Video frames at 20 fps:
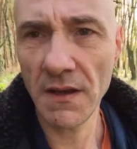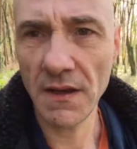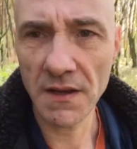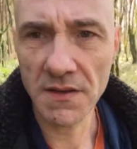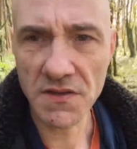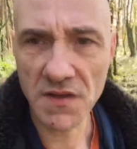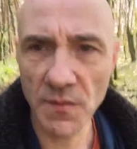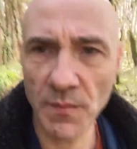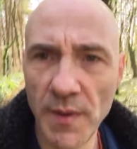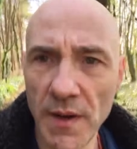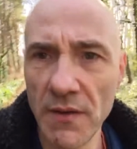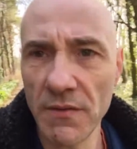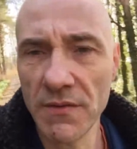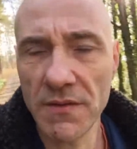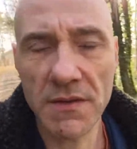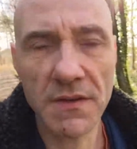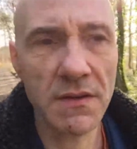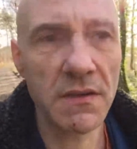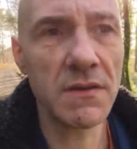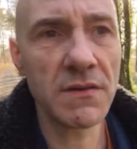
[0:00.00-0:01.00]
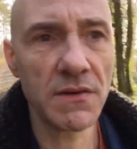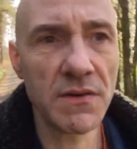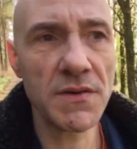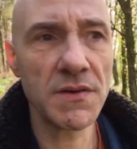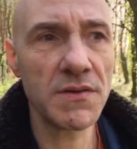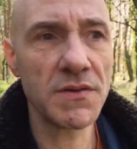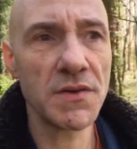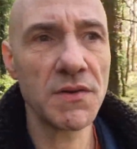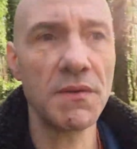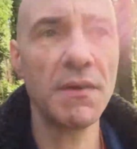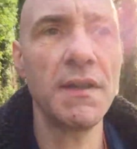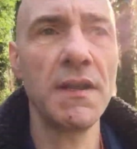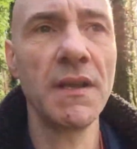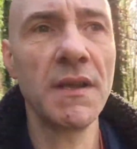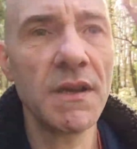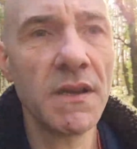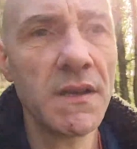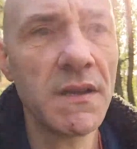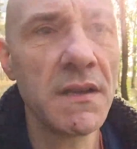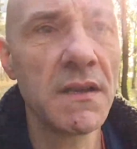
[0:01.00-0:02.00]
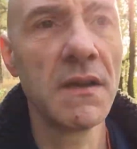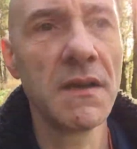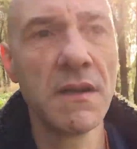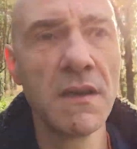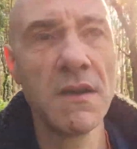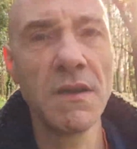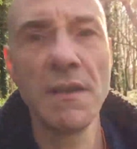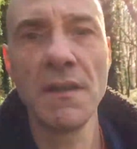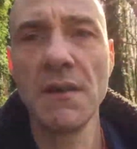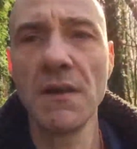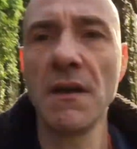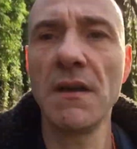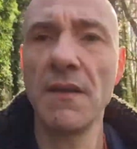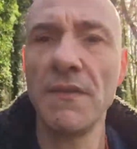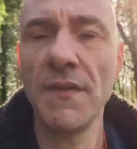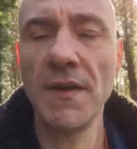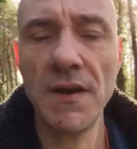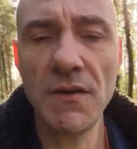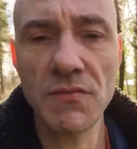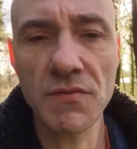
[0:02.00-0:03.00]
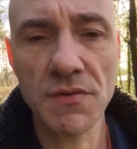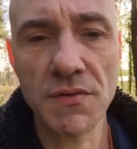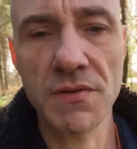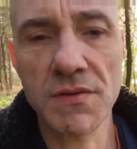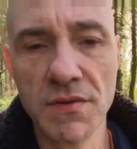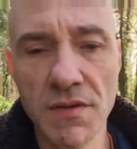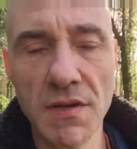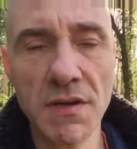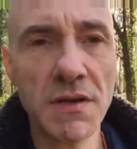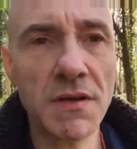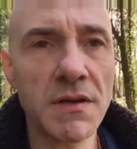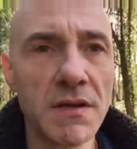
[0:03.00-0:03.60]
ask about shooting the house.